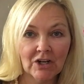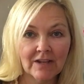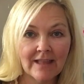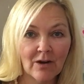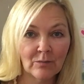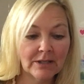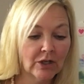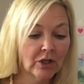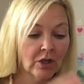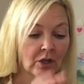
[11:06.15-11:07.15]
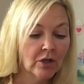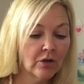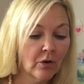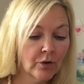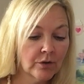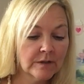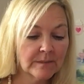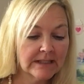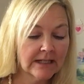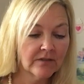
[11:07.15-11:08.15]
And that'll be, you know, her
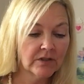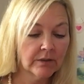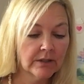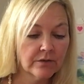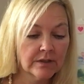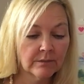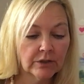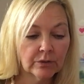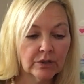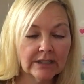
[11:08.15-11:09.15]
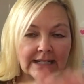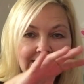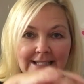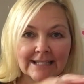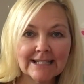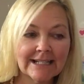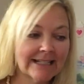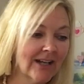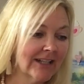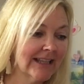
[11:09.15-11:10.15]
Christmas gift. I'll get her some little goodies and stick
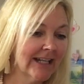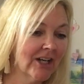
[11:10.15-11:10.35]
down in there.